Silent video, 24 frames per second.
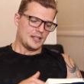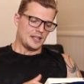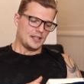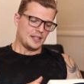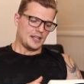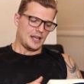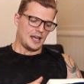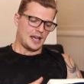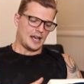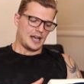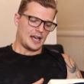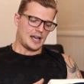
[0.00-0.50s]

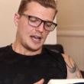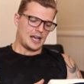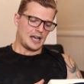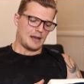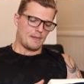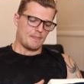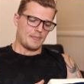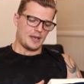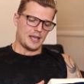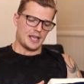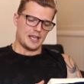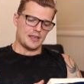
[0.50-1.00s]

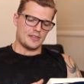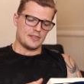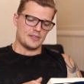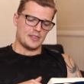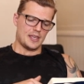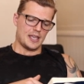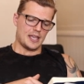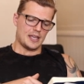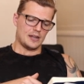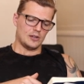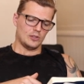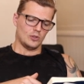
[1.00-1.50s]
And
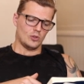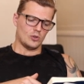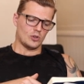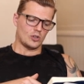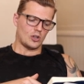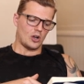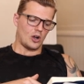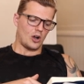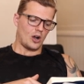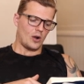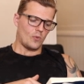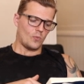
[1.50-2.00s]
then
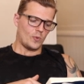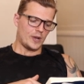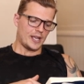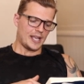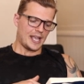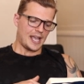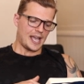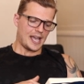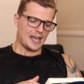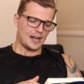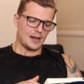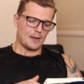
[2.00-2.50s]
look,
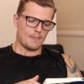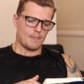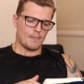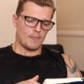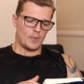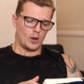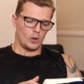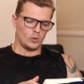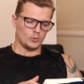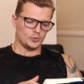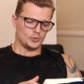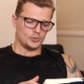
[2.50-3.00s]
we had a
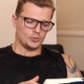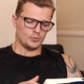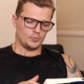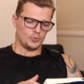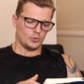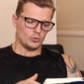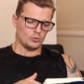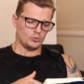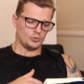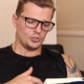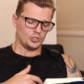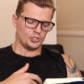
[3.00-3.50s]

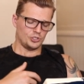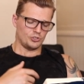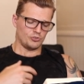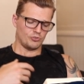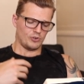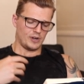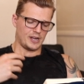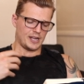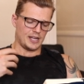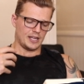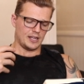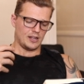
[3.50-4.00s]
multiple
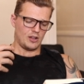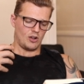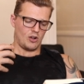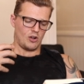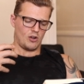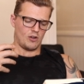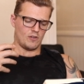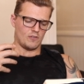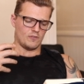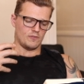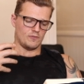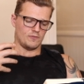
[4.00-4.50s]
string
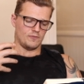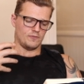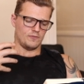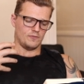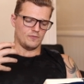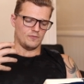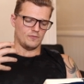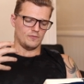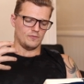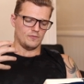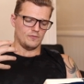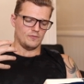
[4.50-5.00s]
of
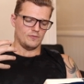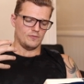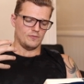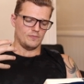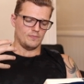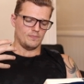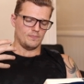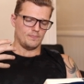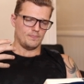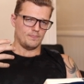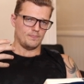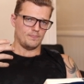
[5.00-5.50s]

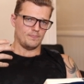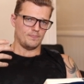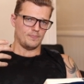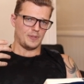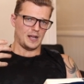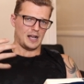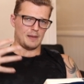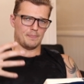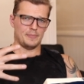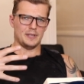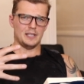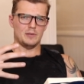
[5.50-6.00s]

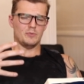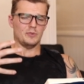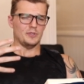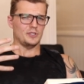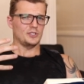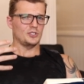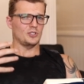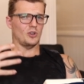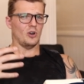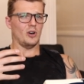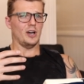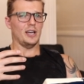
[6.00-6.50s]
puppy
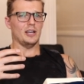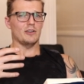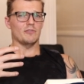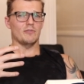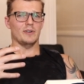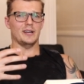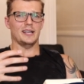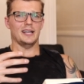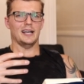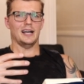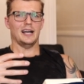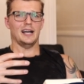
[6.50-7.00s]
with
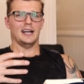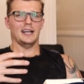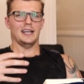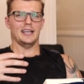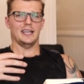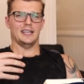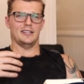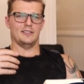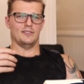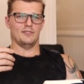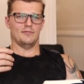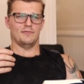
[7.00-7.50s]
diarrhea
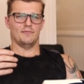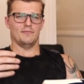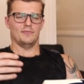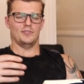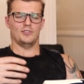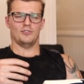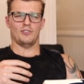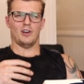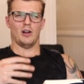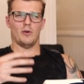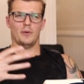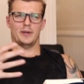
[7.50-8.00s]
and
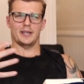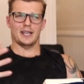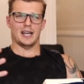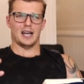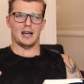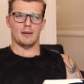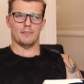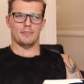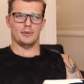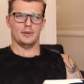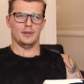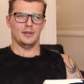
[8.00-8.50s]
throwing
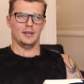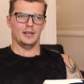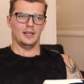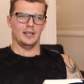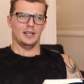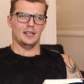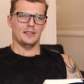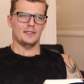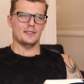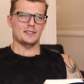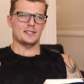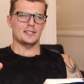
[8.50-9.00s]
up.
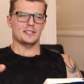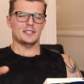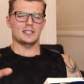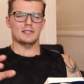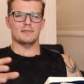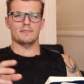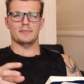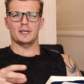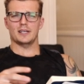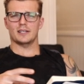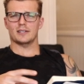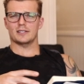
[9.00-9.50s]
This isn't
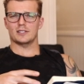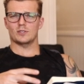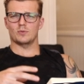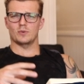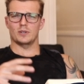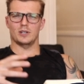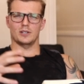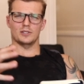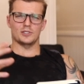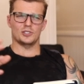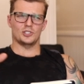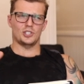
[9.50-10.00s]
amongst
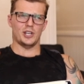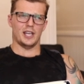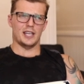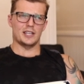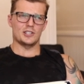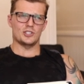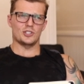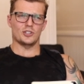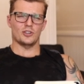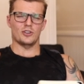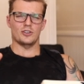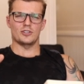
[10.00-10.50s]
when I was
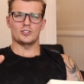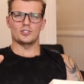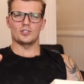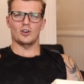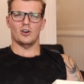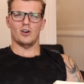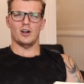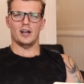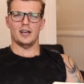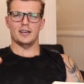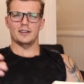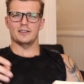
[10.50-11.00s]
changing her
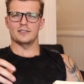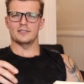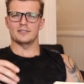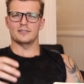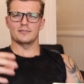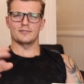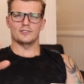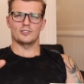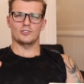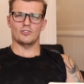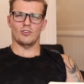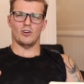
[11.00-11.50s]
diet
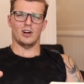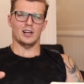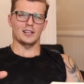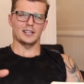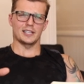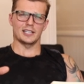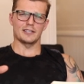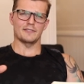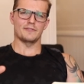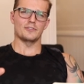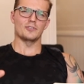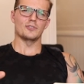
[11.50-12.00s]
and
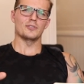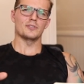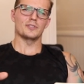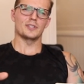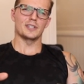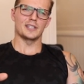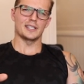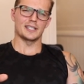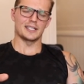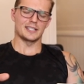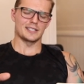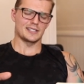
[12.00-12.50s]
trialing a few
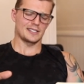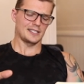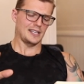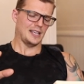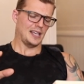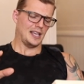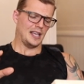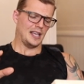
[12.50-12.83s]
things.